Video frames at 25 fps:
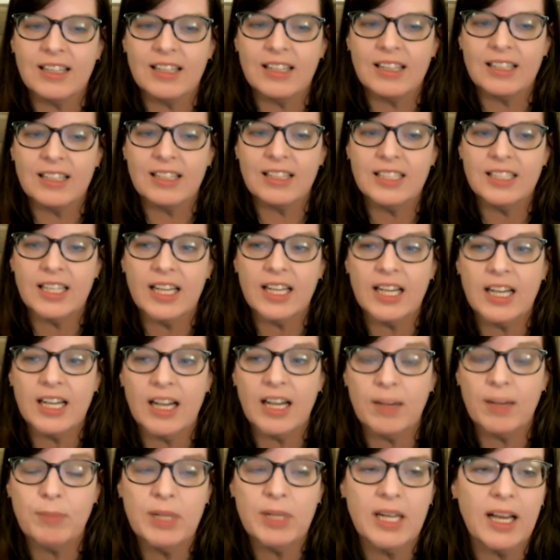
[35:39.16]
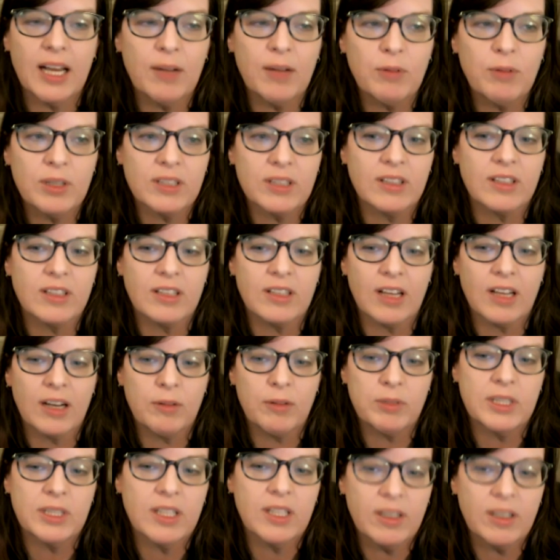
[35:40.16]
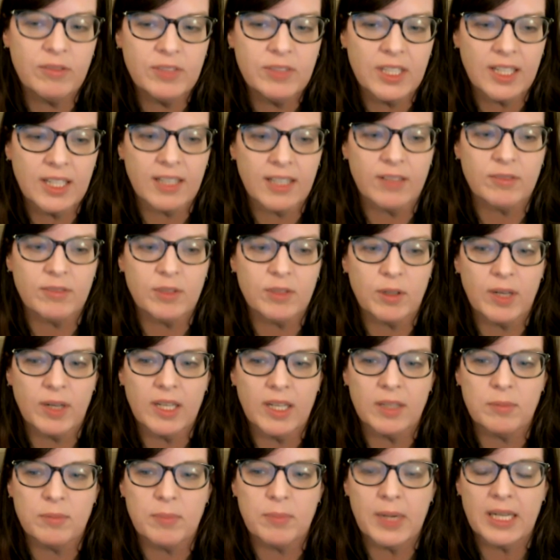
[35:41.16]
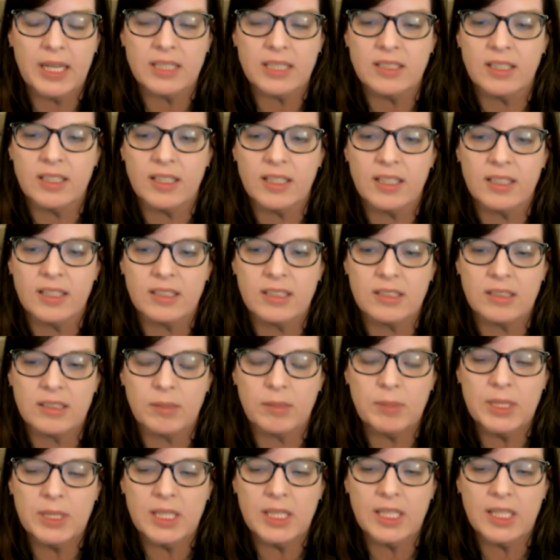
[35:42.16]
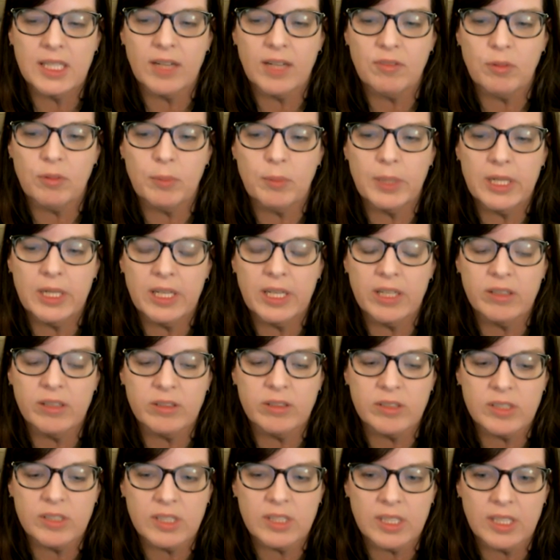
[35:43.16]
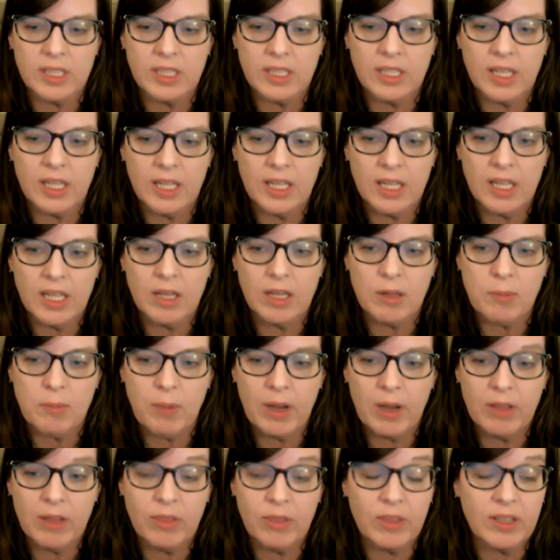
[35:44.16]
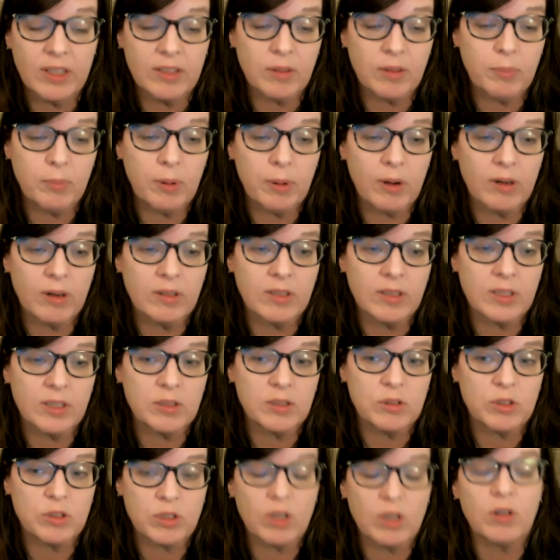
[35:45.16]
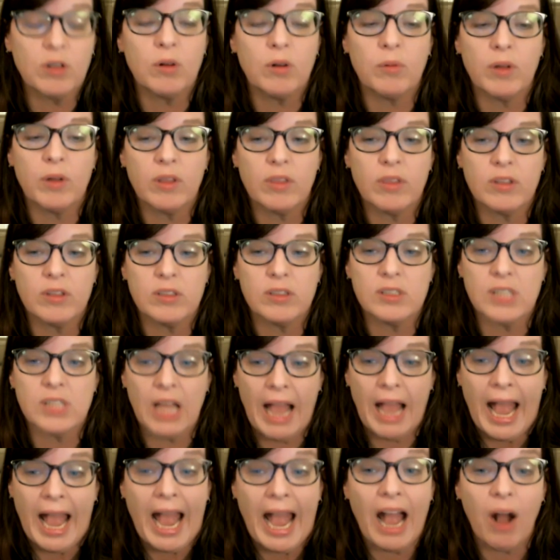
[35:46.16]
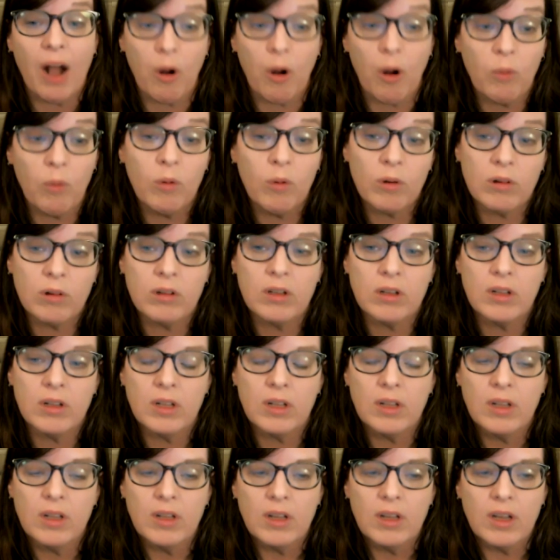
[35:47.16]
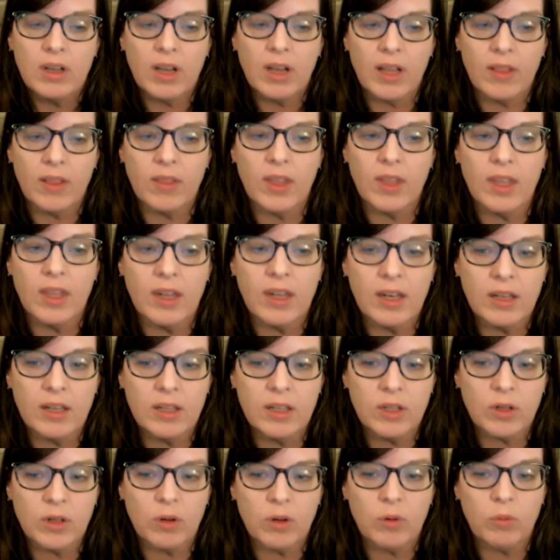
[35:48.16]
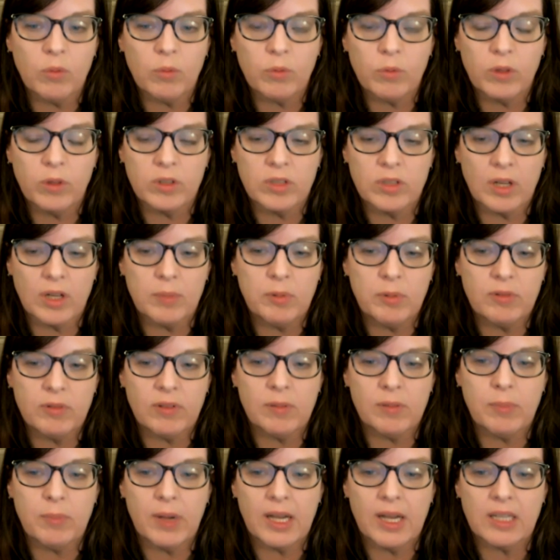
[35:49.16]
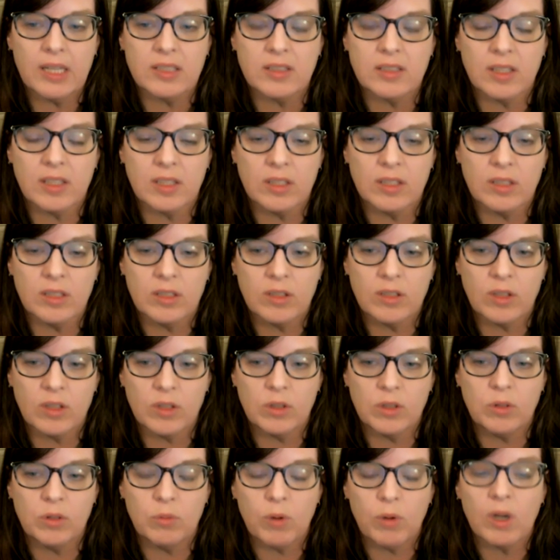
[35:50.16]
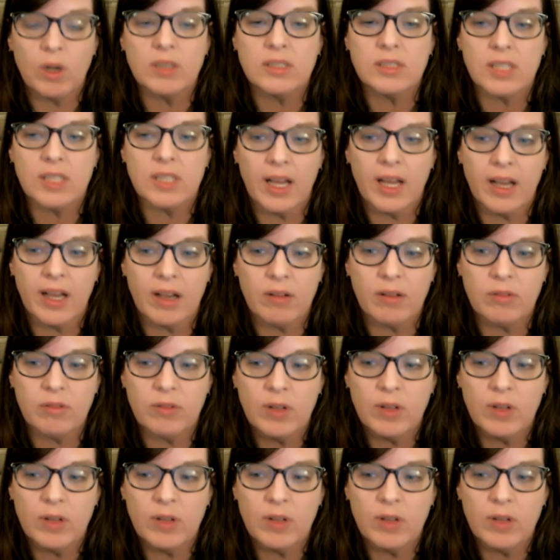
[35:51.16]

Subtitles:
Yeah, I mean, I would love to have great impact, like everybody else. And I think the part that you struggle with is how, and then the type of impact that you want to have.